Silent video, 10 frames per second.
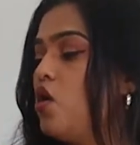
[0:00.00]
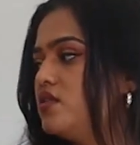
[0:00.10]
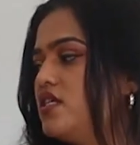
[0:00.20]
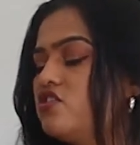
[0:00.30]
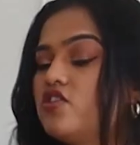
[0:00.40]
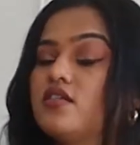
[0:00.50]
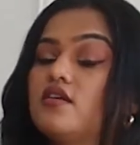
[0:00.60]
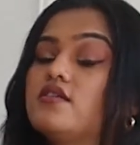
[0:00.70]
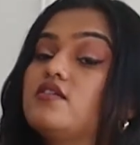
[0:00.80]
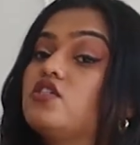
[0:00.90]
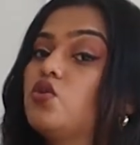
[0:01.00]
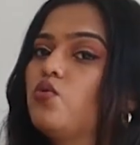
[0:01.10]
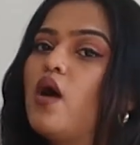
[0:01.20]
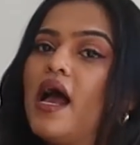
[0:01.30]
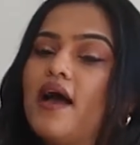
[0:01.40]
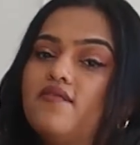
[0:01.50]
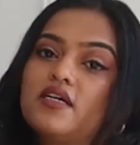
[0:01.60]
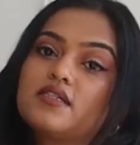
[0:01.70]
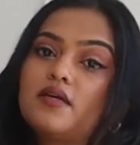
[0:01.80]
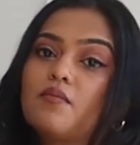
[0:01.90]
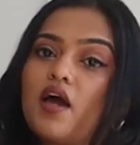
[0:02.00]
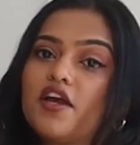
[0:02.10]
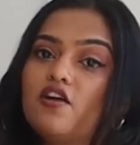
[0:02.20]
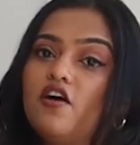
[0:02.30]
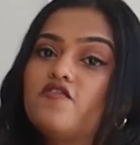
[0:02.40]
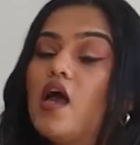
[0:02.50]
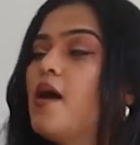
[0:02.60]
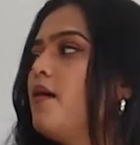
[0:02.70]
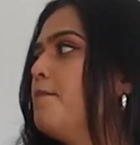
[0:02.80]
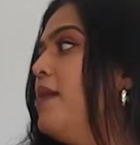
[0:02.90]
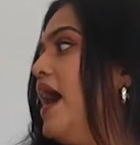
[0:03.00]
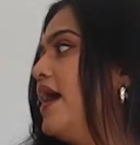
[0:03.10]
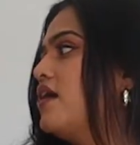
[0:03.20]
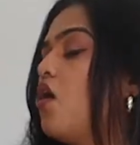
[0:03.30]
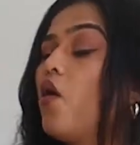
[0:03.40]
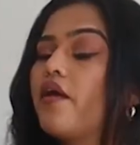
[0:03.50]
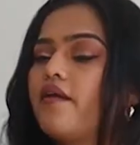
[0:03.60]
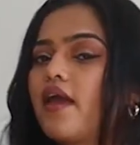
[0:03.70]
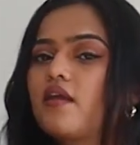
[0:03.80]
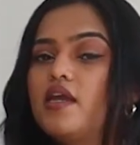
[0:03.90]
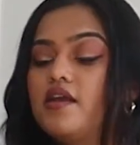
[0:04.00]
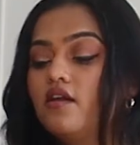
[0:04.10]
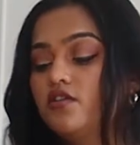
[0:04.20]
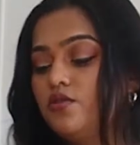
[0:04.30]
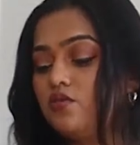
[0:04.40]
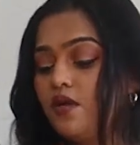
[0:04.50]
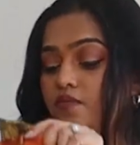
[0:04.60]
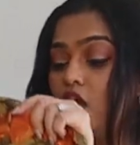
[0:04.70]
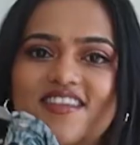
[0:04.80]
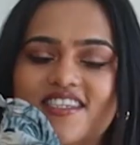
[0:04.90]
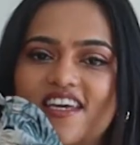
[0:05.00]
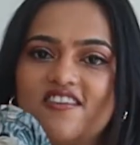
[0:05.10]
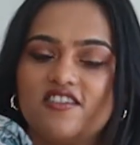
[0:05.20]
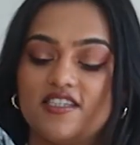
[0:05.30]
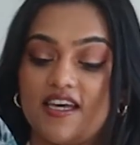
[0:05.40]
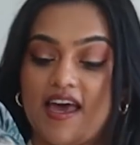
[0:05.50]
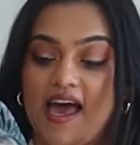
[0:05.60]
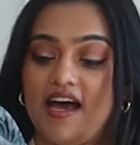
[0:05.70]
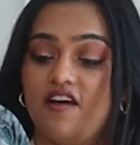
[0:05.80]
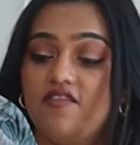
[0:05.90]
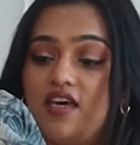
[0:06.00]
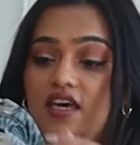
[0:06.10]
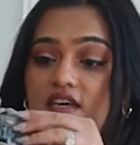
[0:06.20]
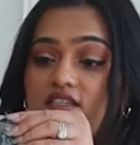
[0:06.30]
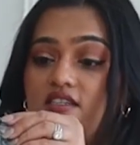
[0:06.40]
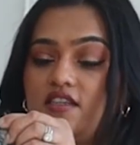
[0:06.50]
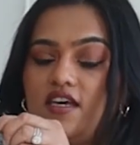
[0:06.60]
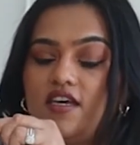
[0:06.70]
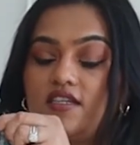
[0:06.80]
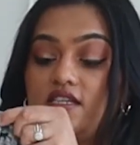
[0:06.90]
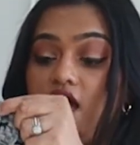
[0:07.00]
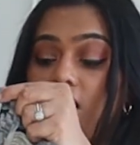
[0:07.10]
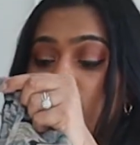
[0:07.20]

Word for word: all these dresses do have like some kind of a back or neck detail to them the second dress I have is this